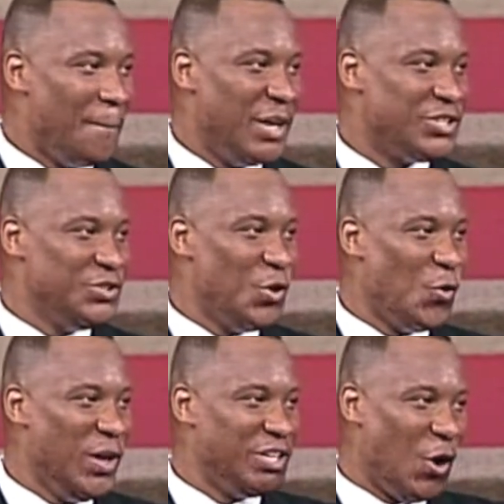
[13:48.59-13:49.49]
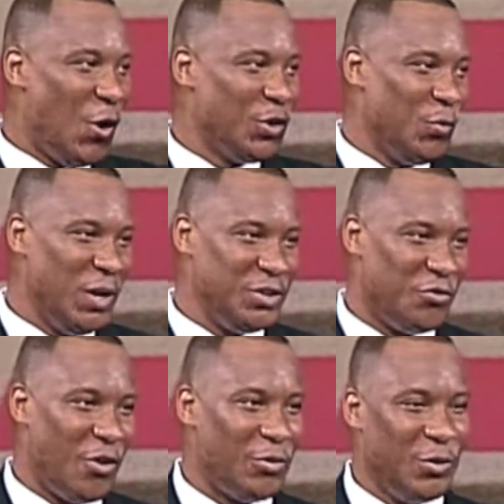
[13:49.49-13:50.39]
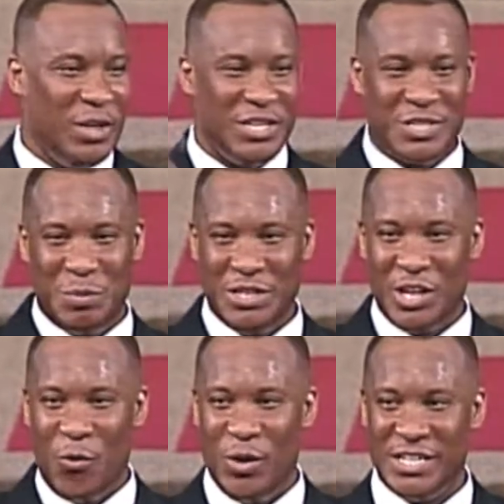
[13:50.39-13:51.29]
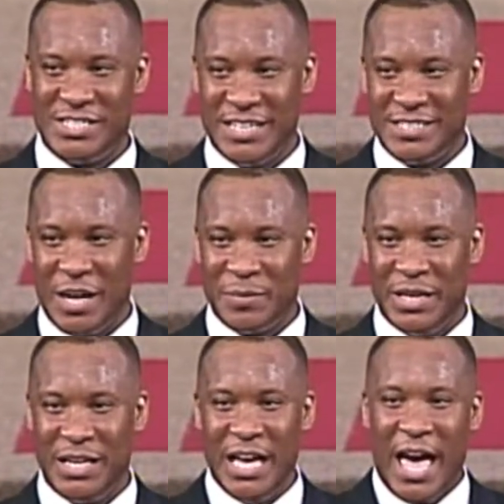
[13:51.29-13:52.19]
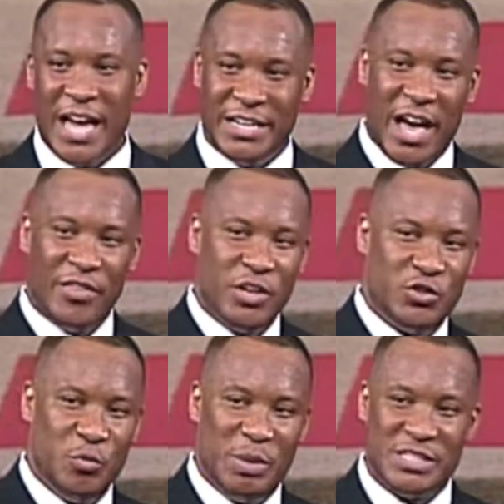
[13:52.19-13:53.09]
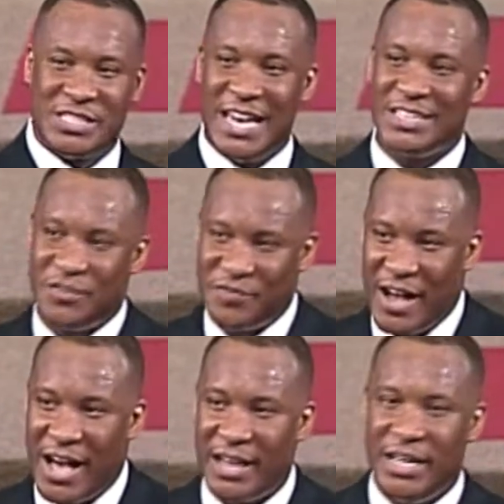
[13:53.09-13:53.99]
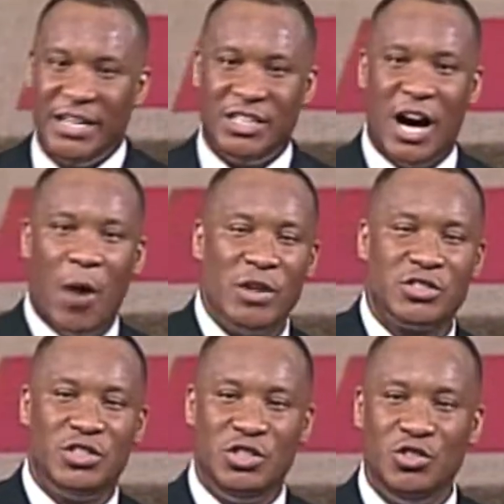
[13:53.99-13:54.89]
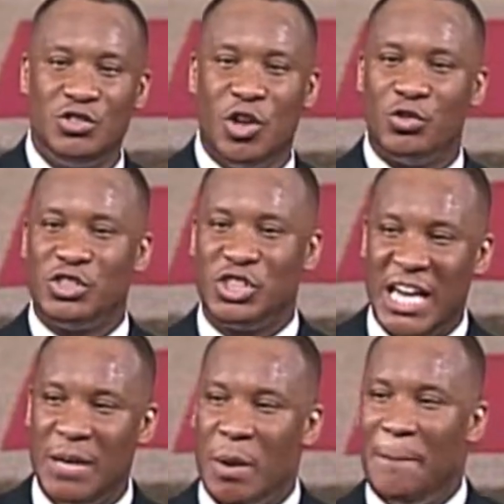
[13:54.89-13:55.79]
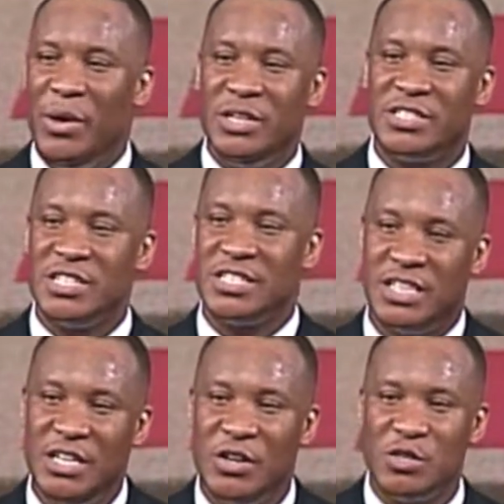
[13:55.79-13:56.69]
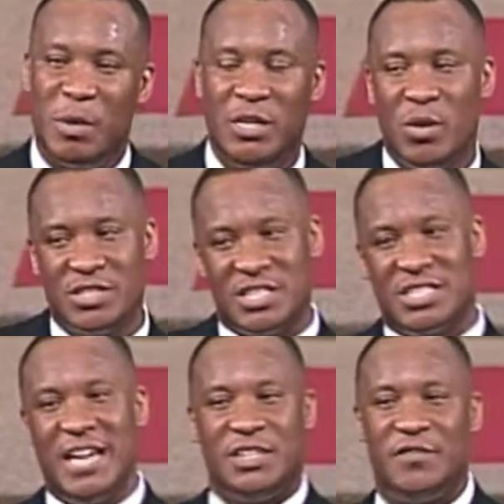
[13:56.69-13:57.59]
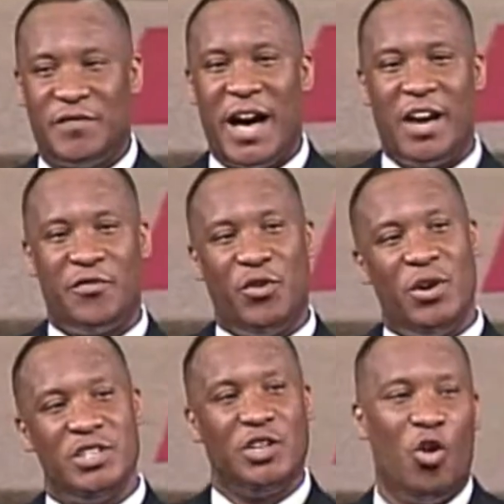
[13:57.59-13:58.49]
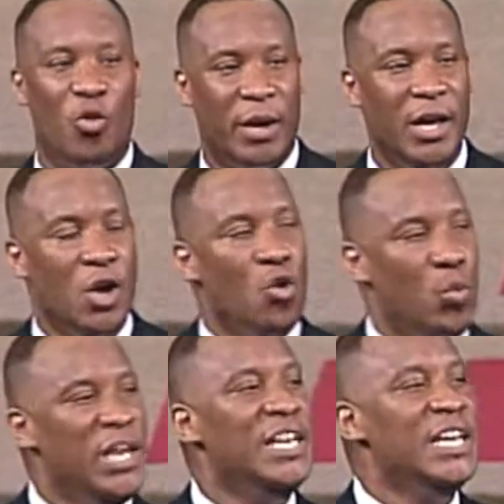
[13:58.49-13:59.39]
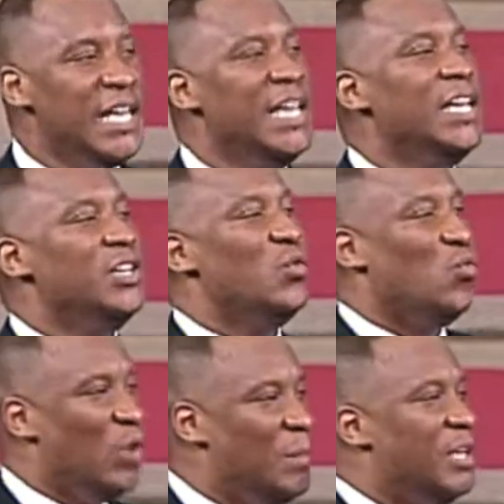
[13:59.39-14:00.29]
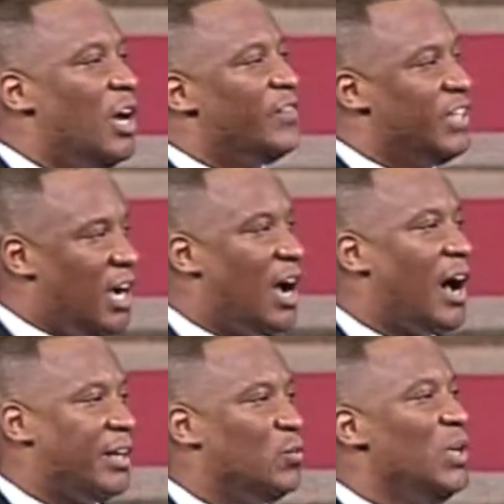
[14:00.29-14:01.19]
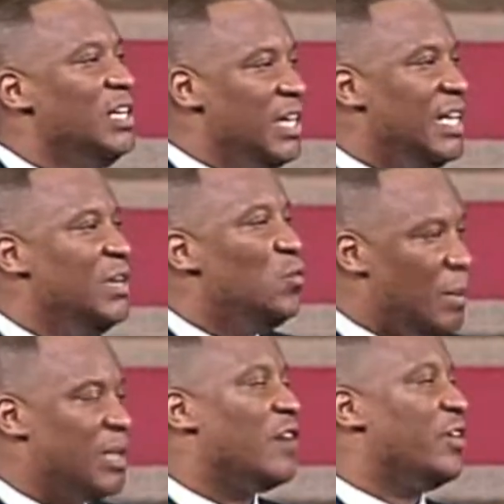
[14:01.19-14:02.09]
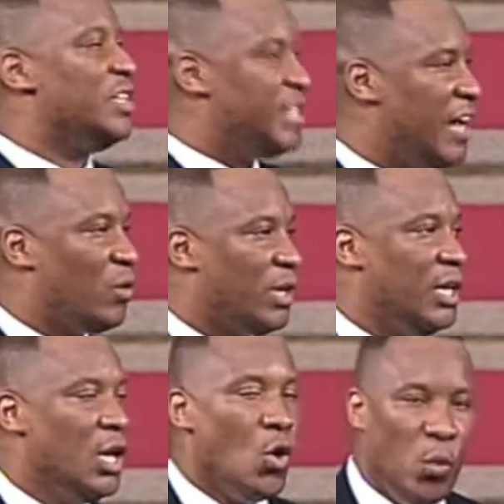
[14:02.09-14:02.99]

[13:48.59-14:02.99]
But you know when to hold them, when to fold them, when to speak up, when to say something. And now that you've been sanctified, God wants to use those same abilities and skills, but he wants us sanctified for his glory. We need women of God. We need women of integrity.